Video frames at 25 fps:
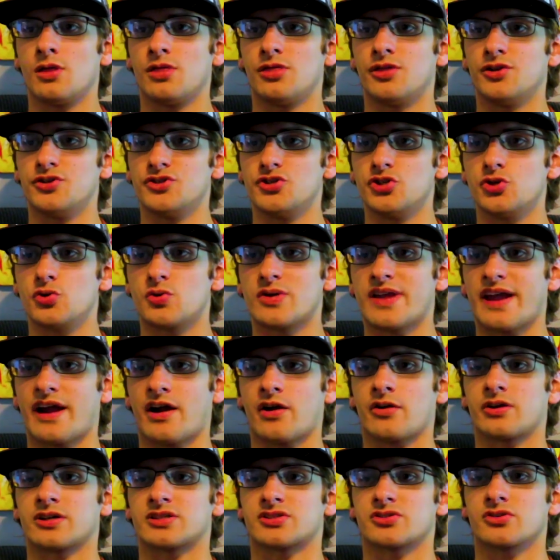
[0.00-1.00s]
the new
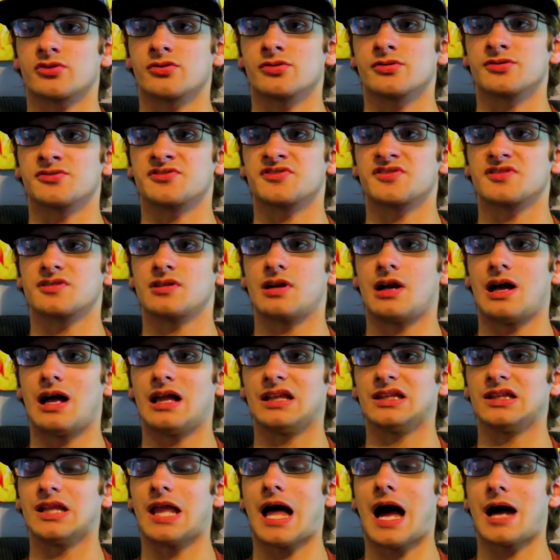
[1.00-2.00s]
characters a
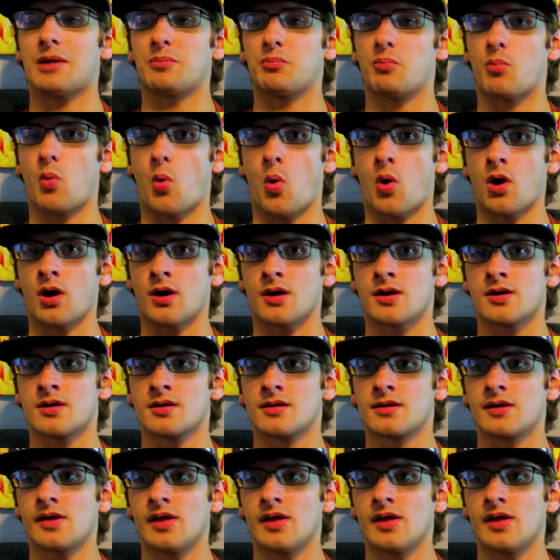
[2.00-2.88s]
lot more